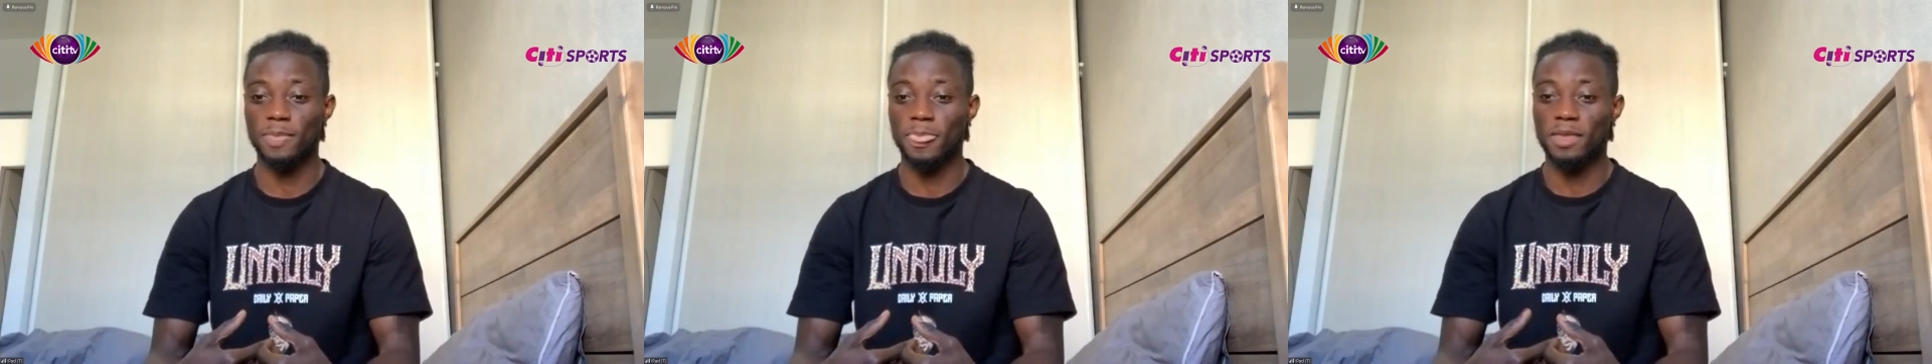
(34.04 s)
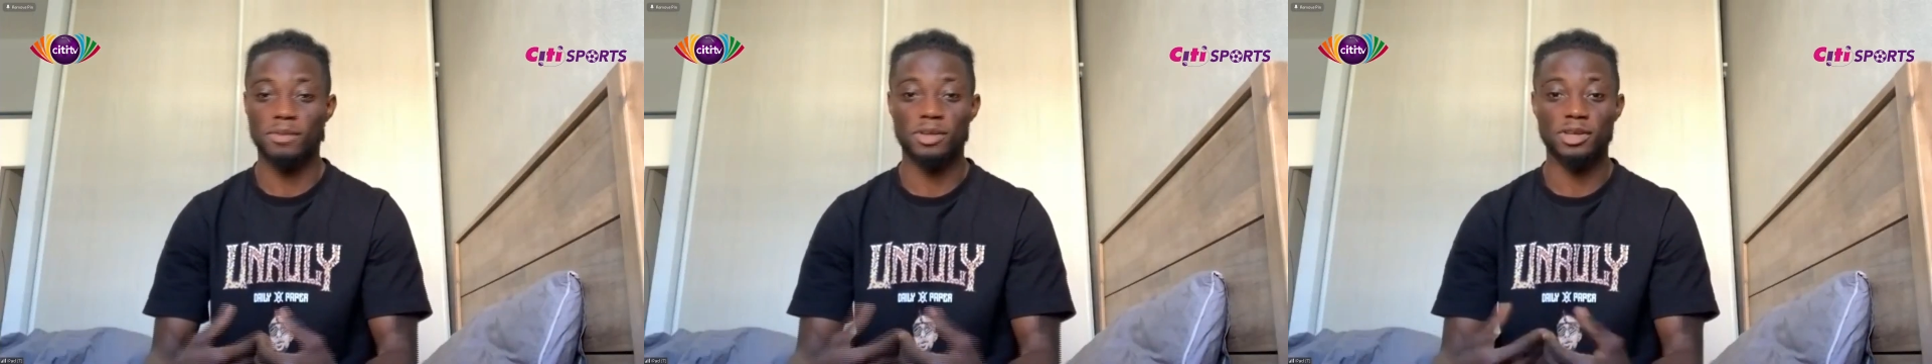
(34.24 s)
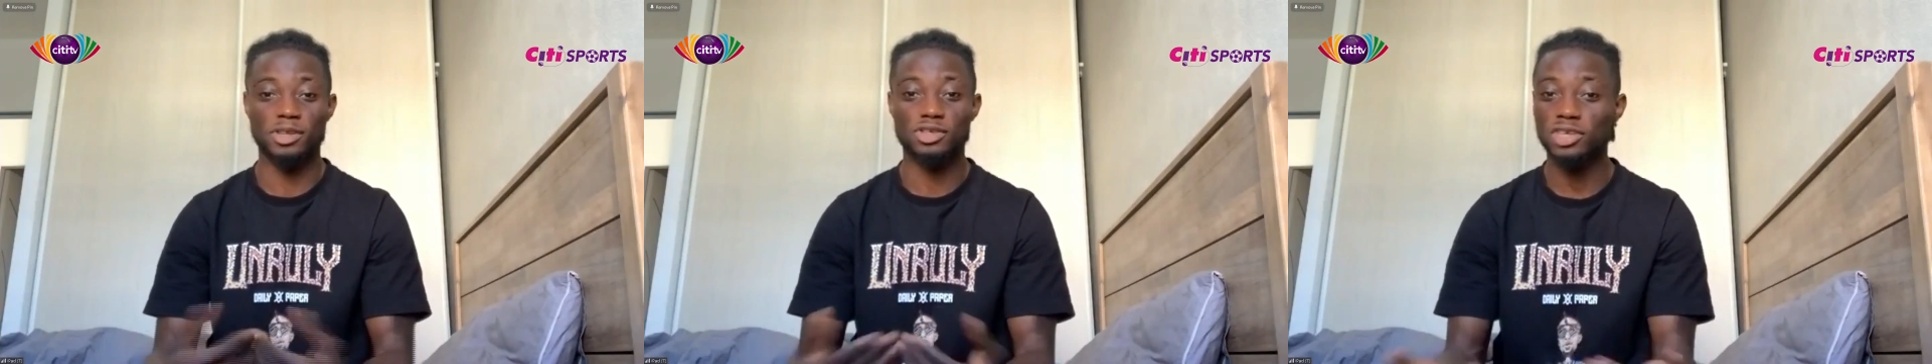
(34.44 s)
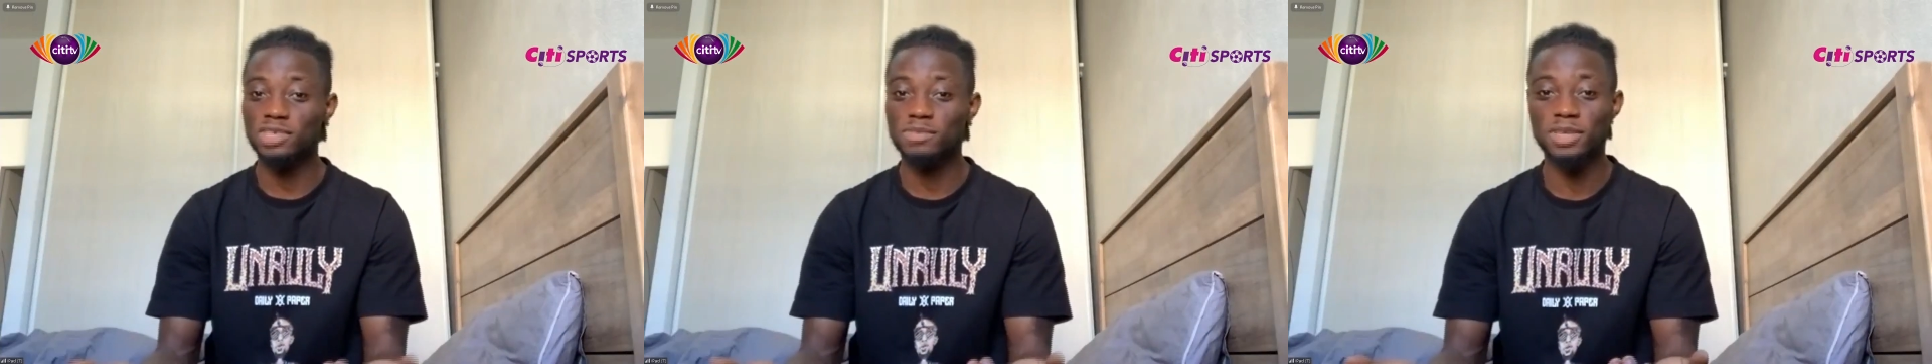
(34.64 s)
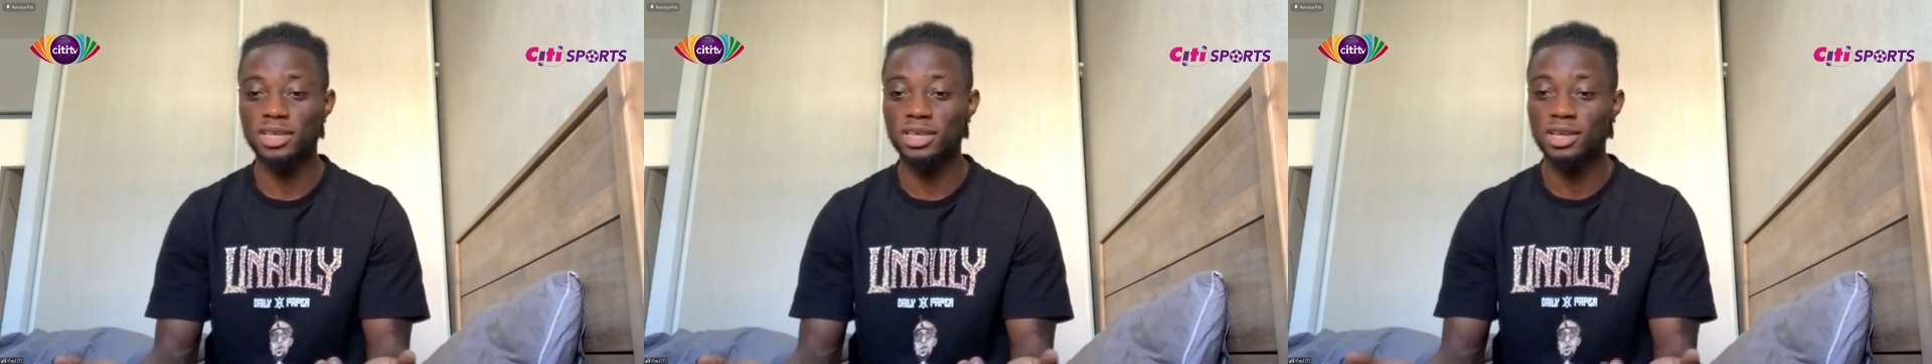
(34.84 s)
But trust
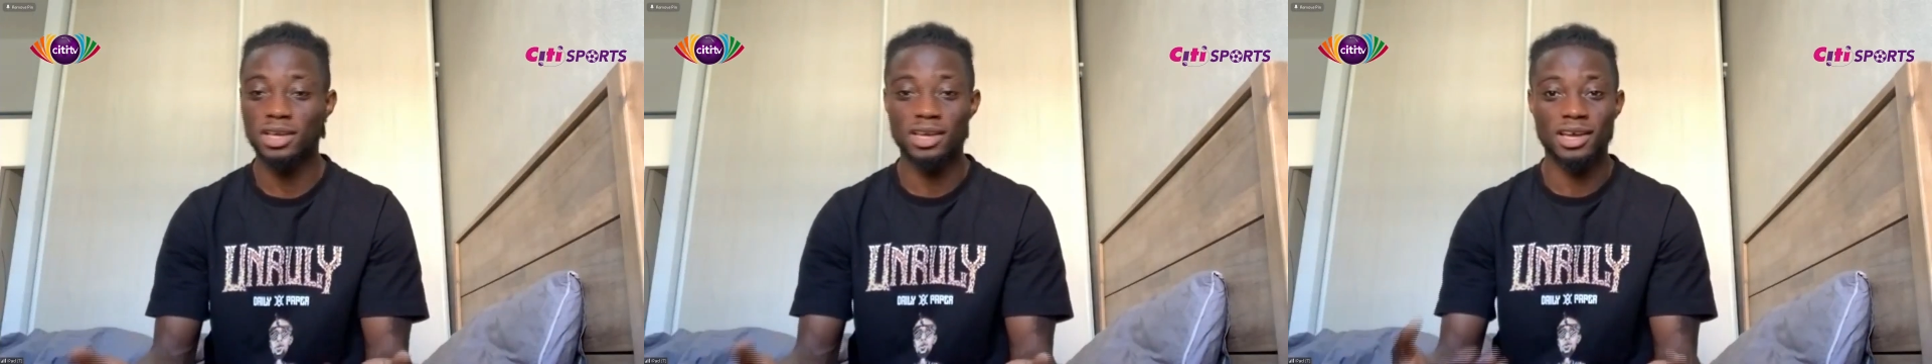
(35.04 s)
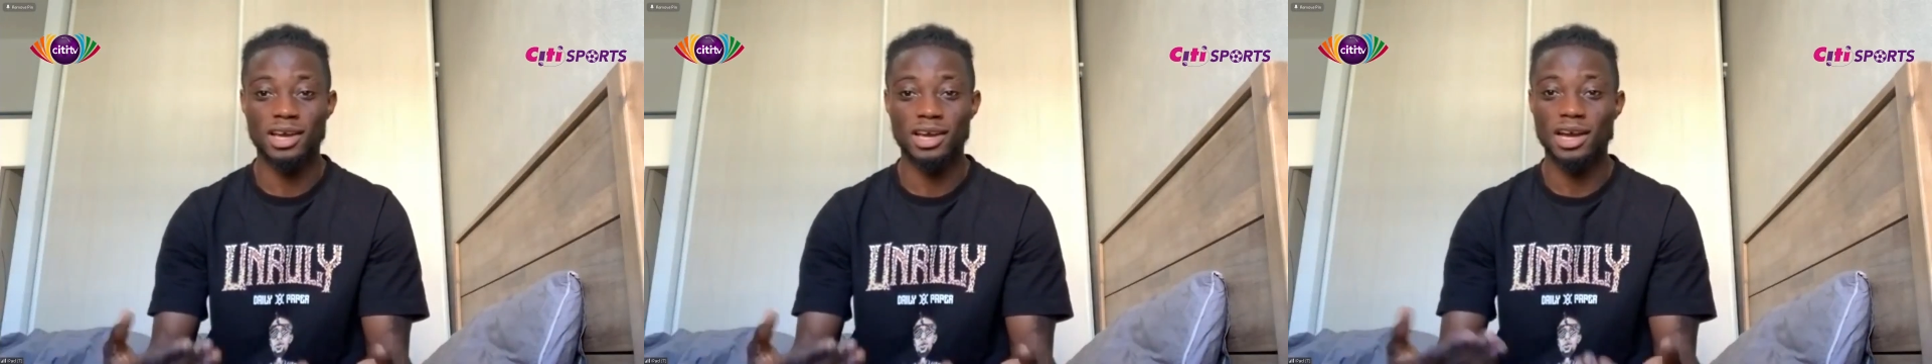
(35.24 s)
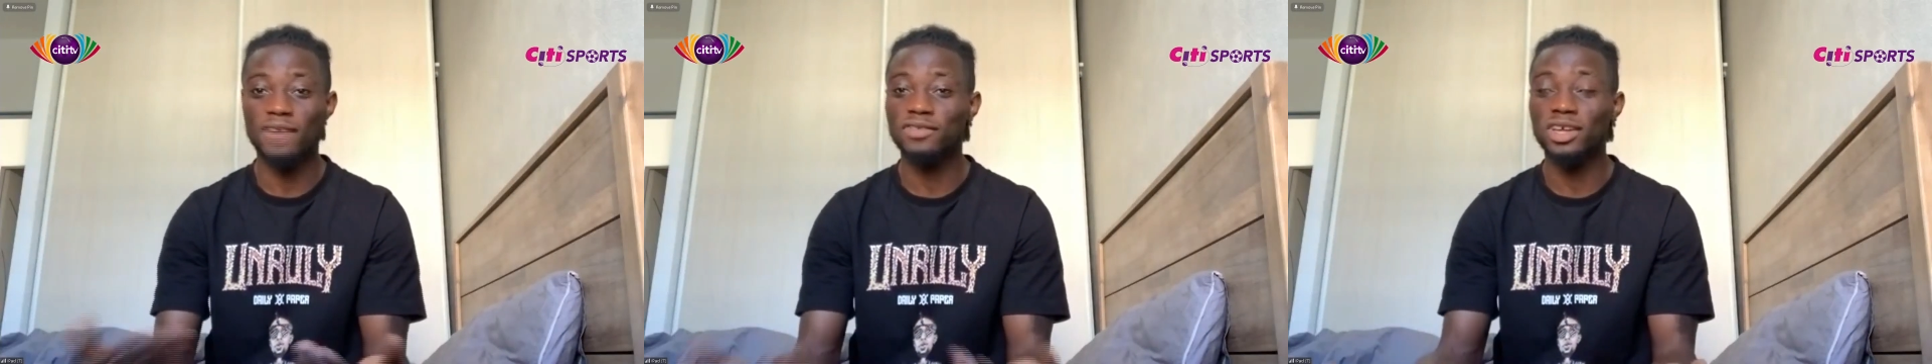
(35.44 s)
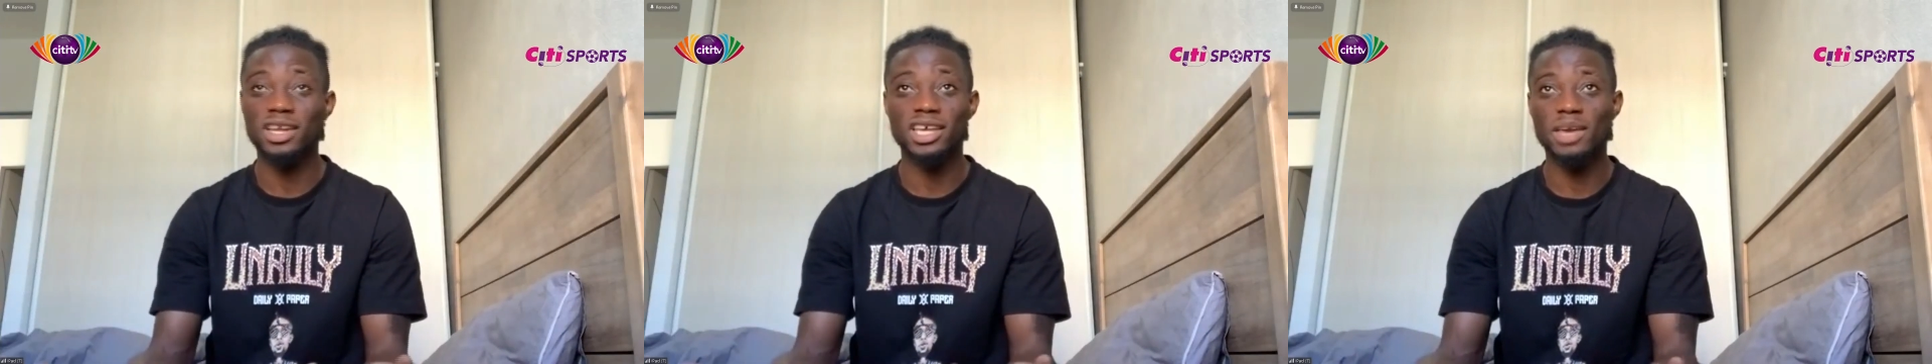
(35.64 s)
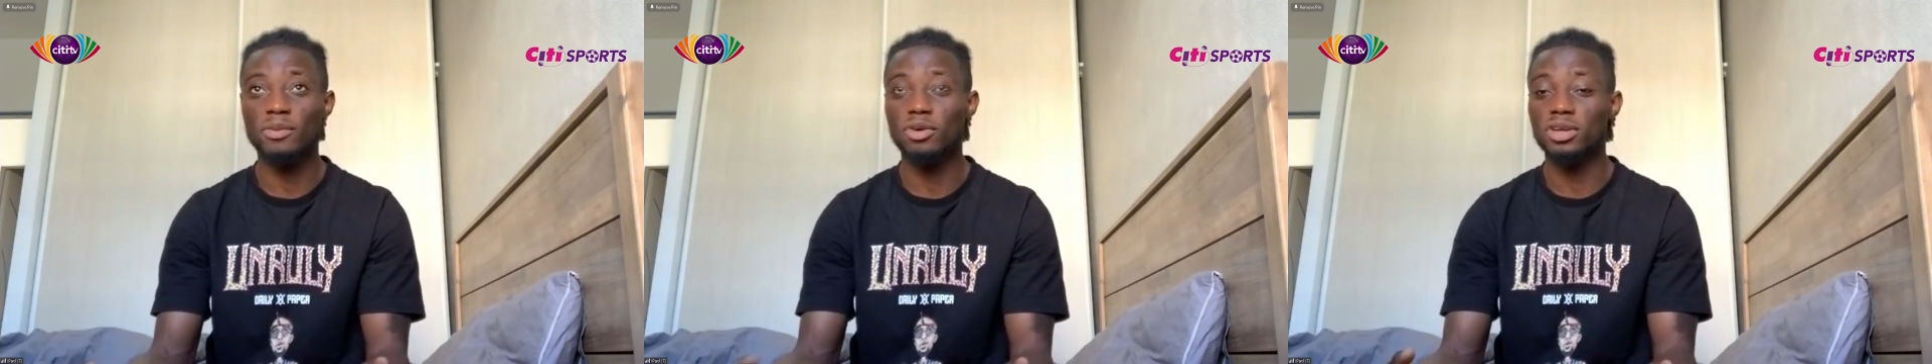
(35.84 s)
me, after the
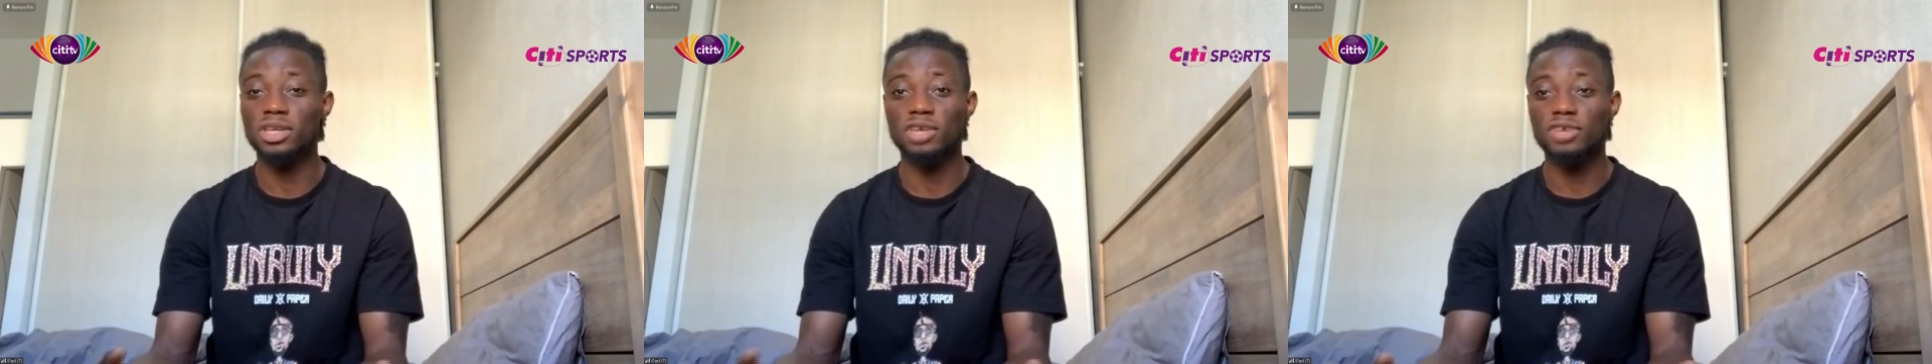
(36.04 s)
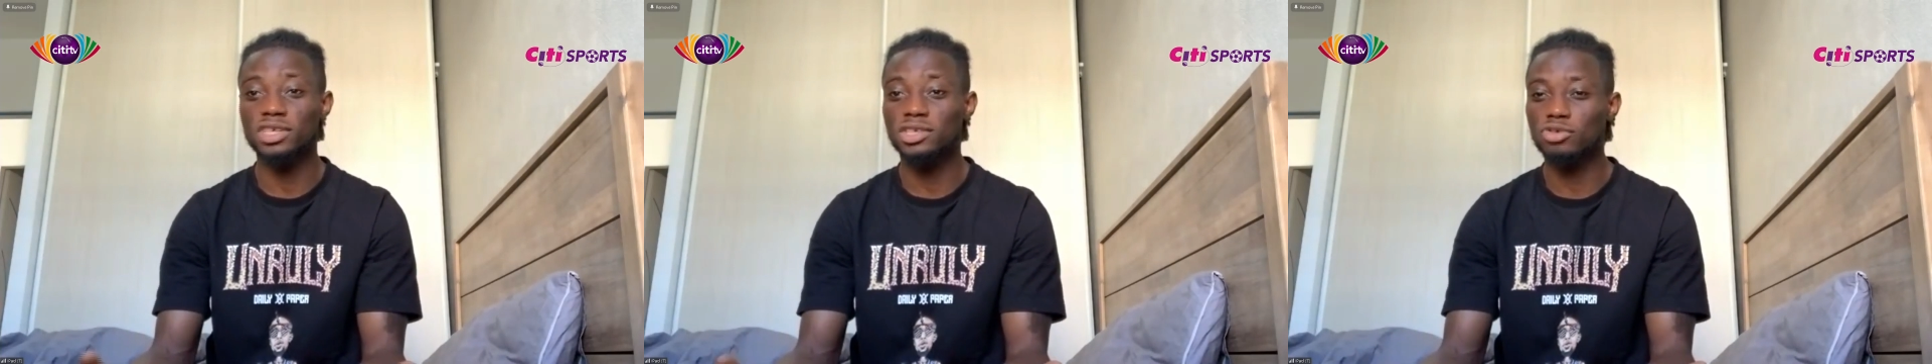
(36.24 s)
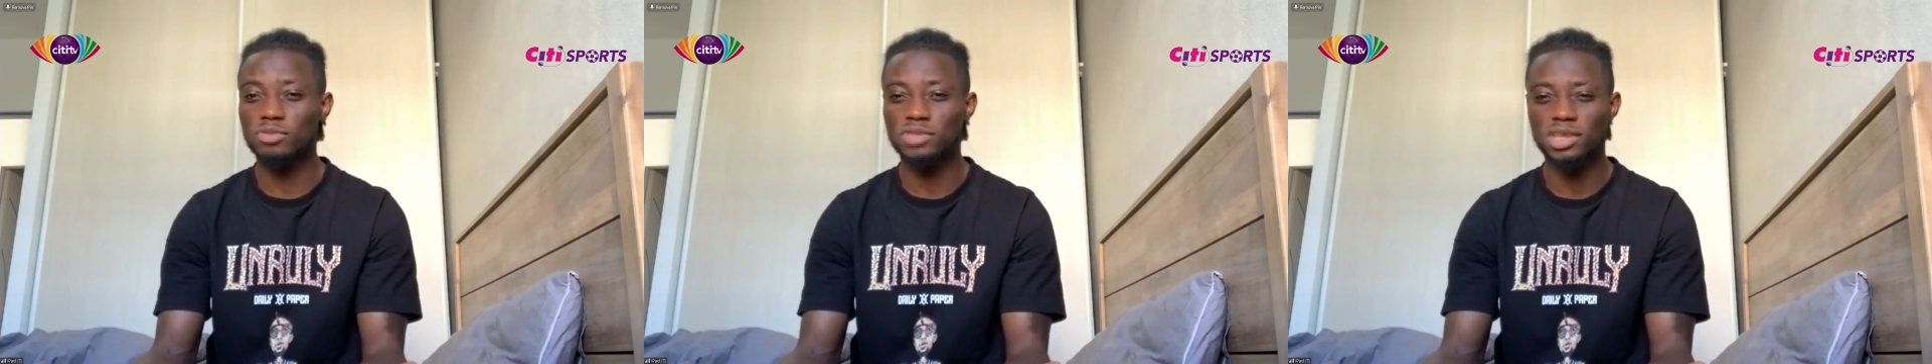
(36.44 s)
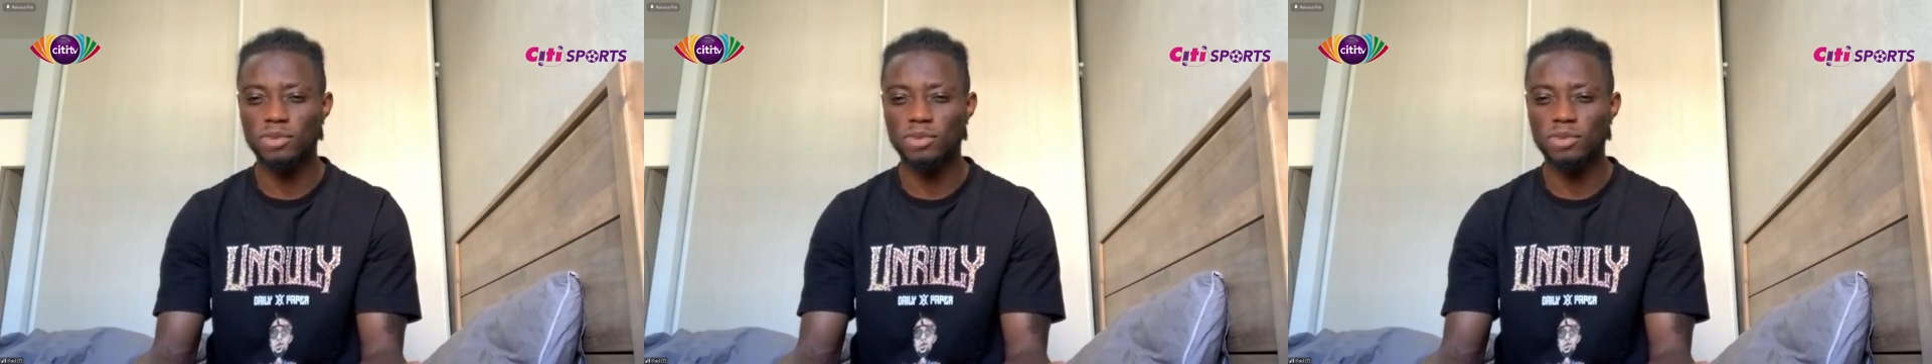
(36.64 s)
game in the dressing room,